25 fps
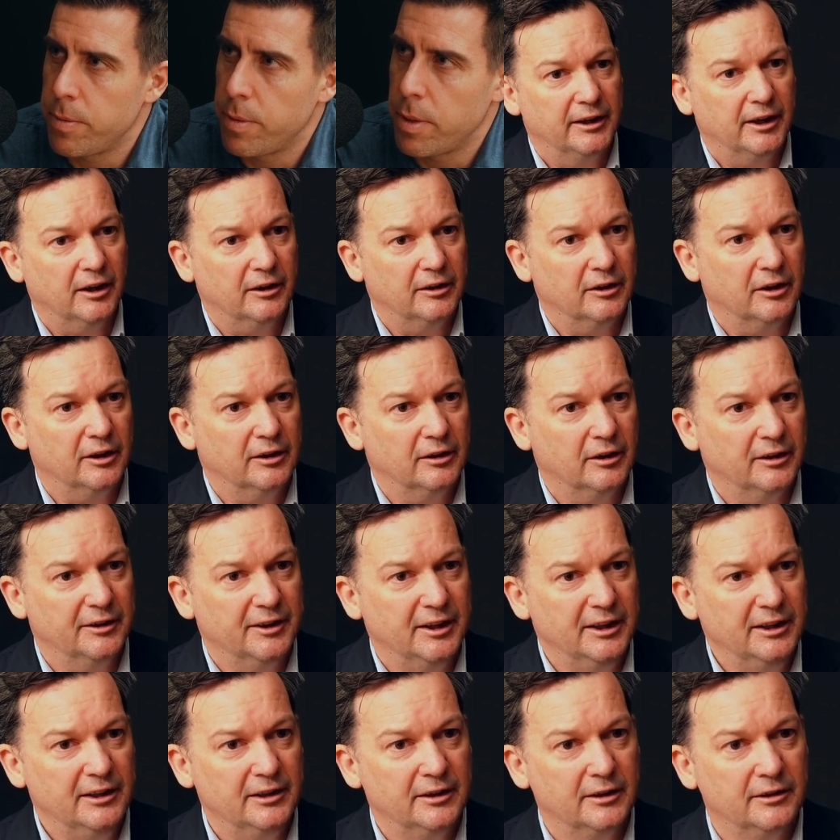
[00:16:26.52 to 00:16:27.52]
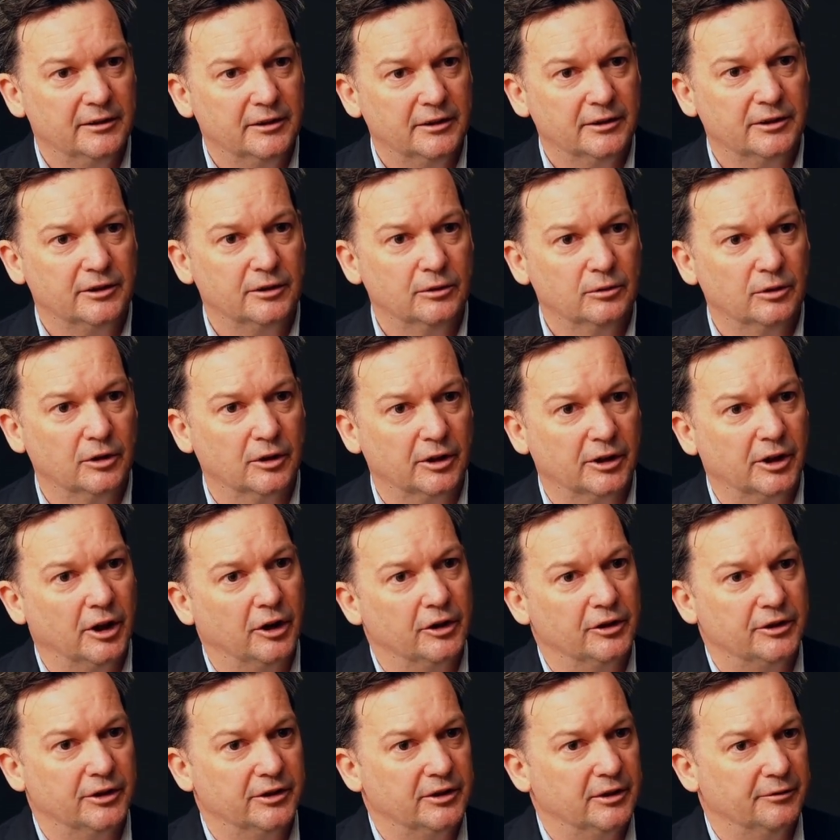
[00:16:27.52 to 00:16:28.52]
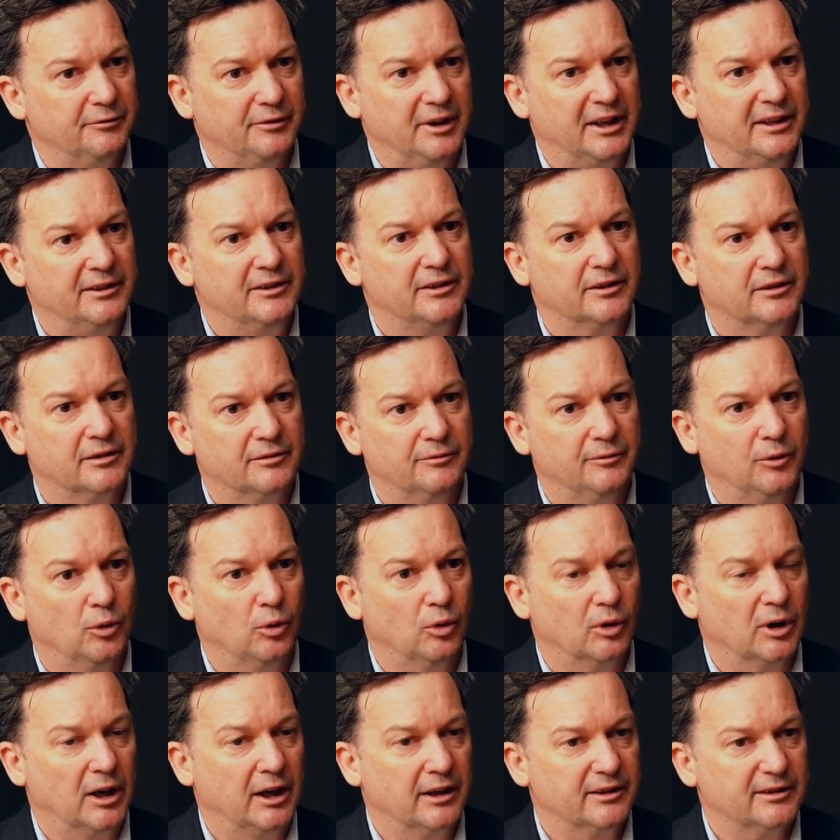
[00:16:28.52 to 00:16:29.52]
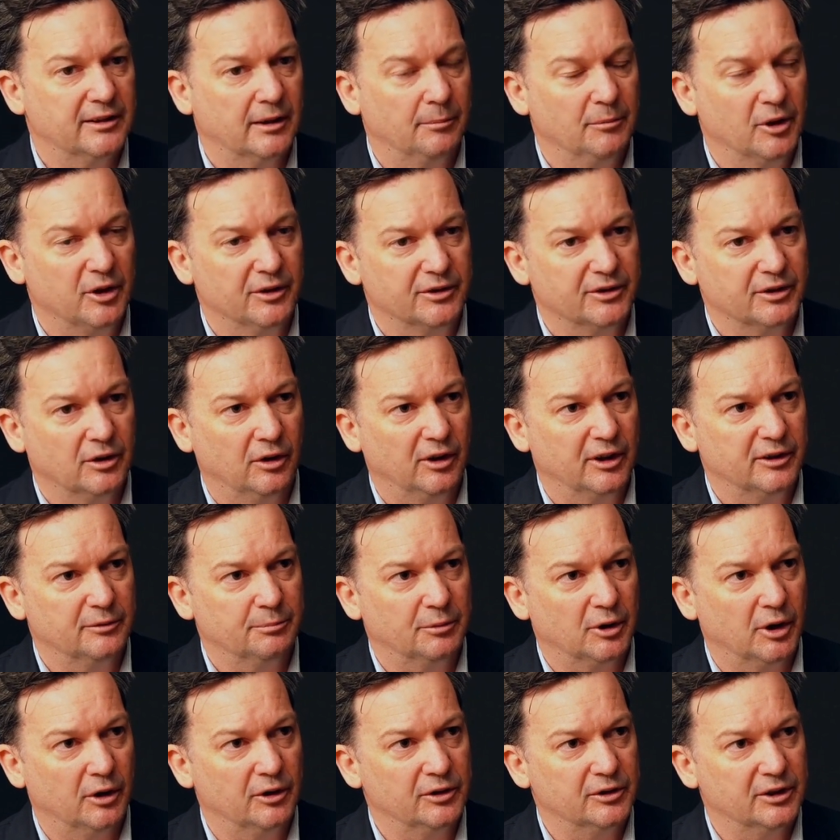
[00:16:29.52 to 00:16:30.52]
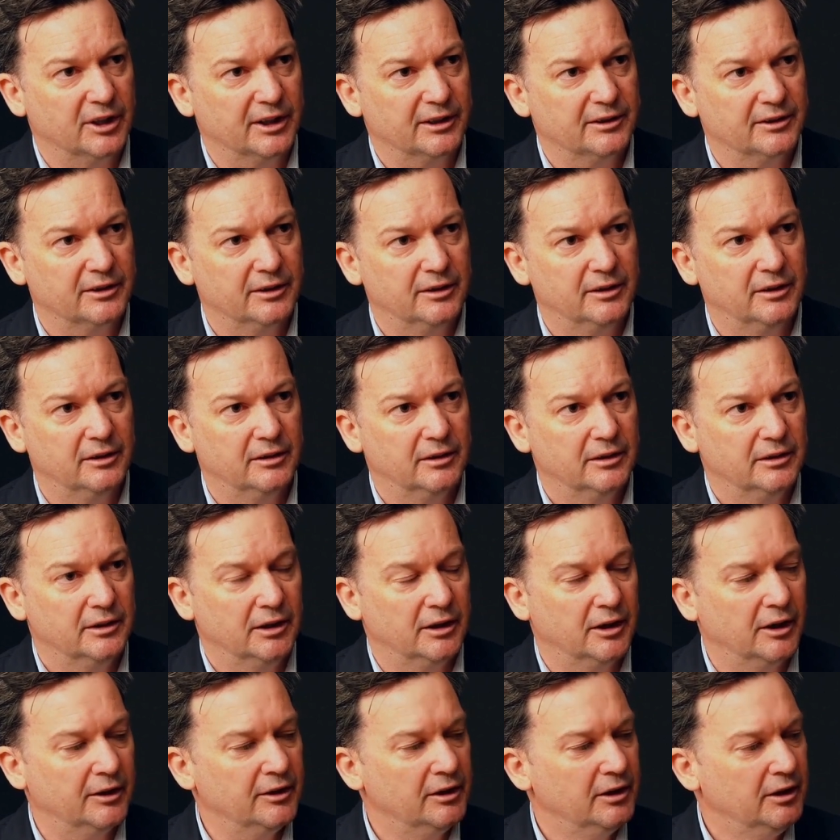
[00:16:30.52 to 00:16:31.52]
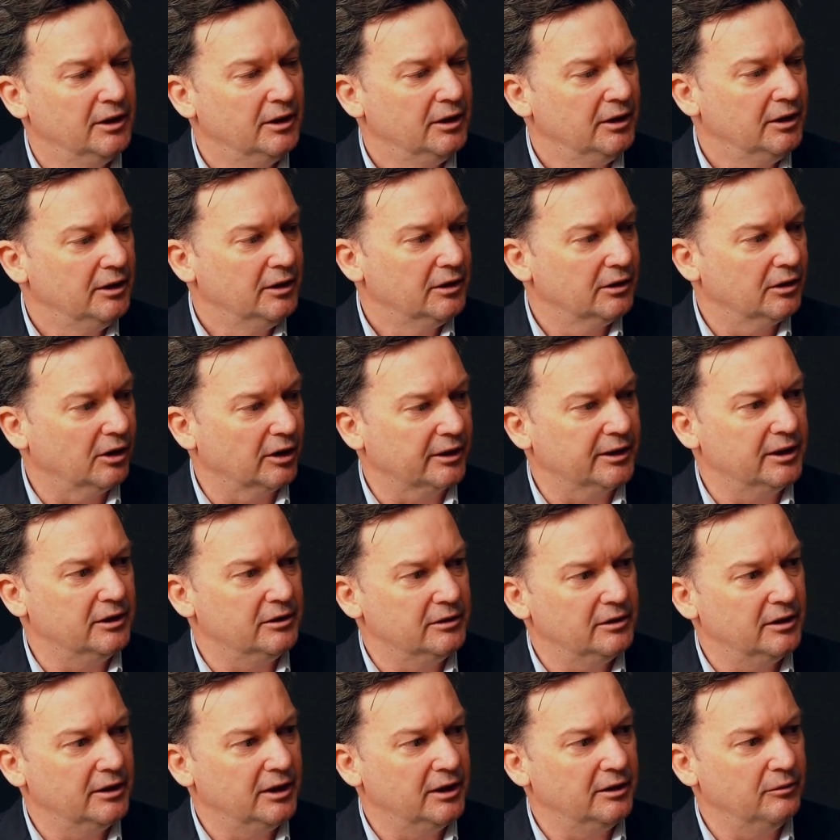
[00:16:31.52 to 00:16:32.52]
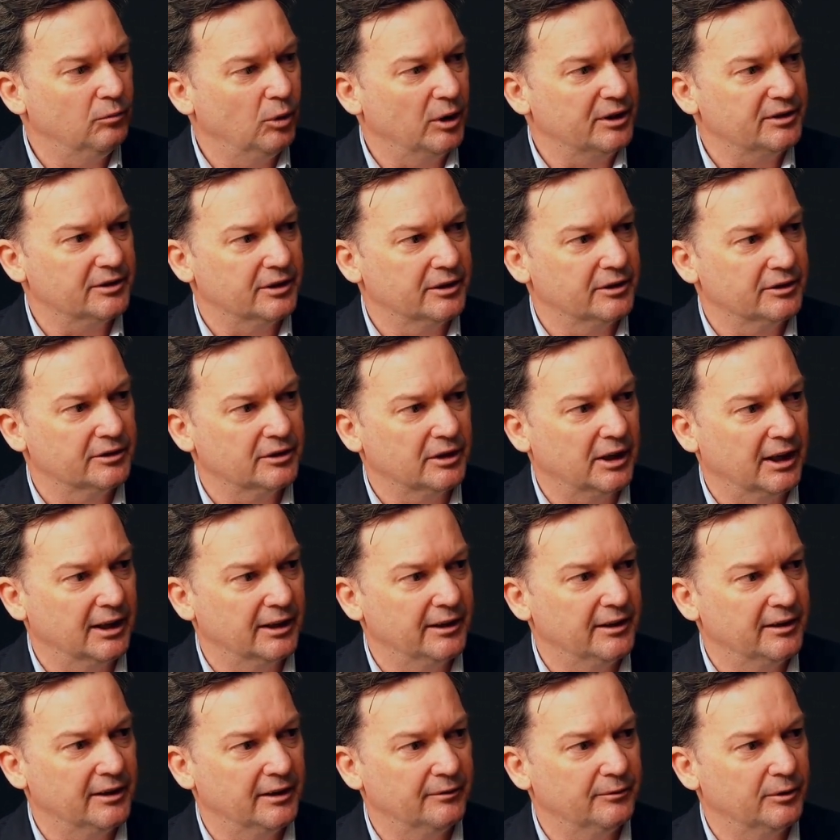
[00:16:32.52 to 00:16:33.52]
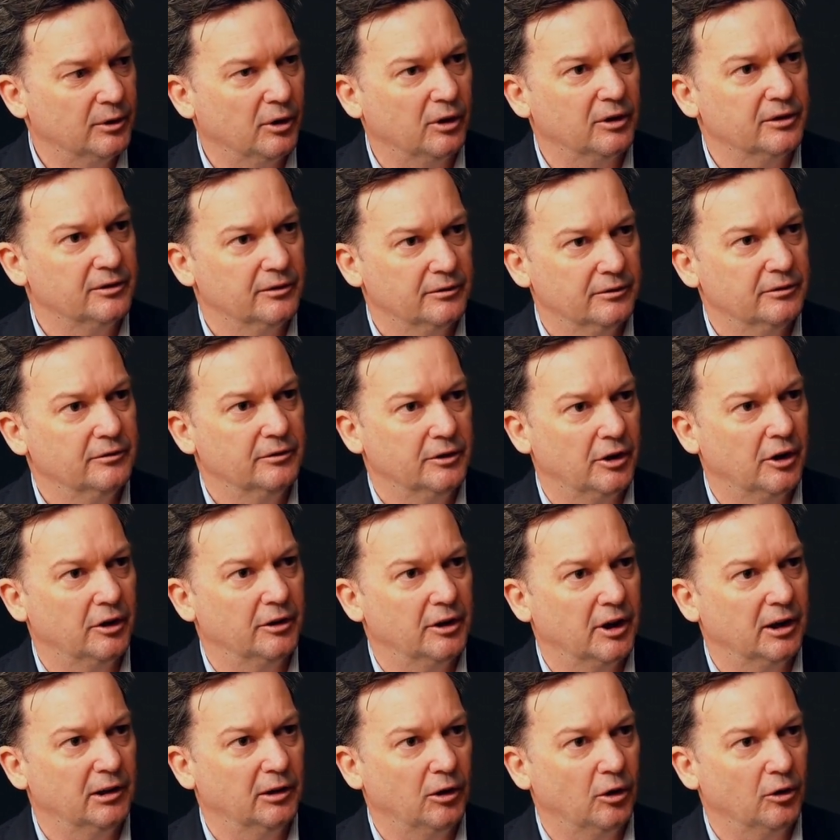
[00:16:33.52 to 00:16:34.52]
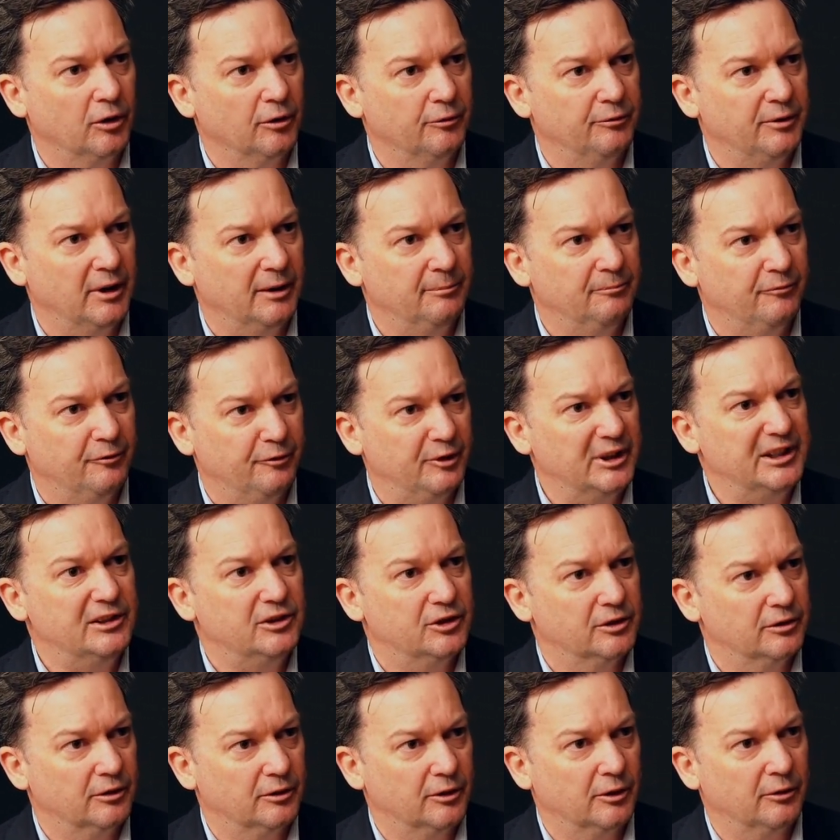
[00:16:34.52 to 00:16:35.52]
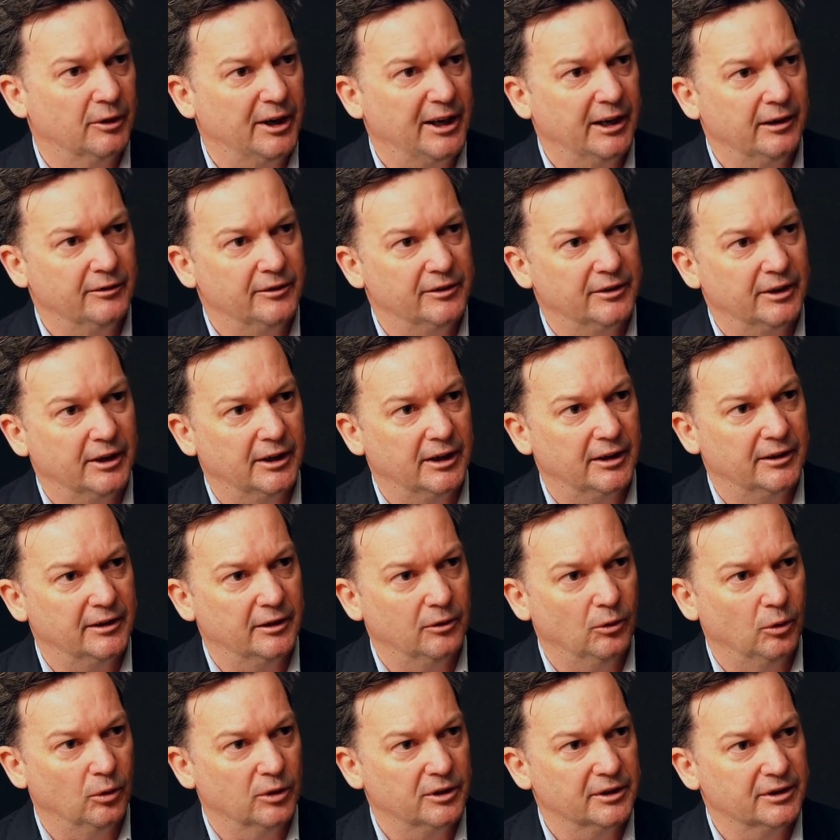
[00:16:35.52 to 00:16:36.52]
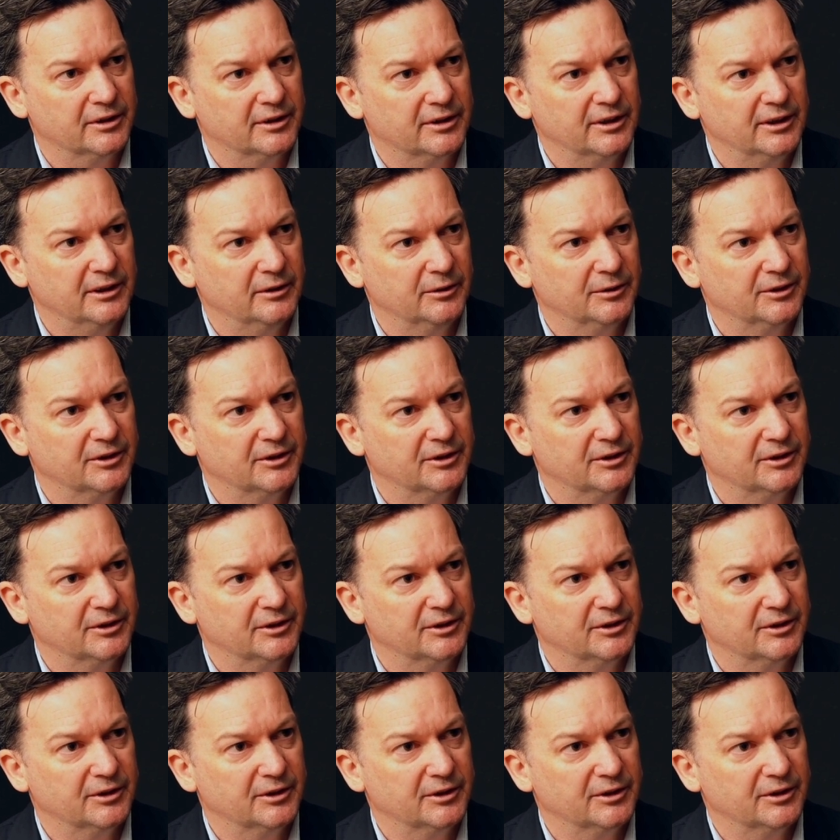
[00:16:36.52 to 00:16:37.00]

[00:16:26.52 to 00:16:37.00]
Yeah, I think you still got to go to defence for some of the size projects, and like in Western Australia, they've got a lot of feature around the AUKUS deal.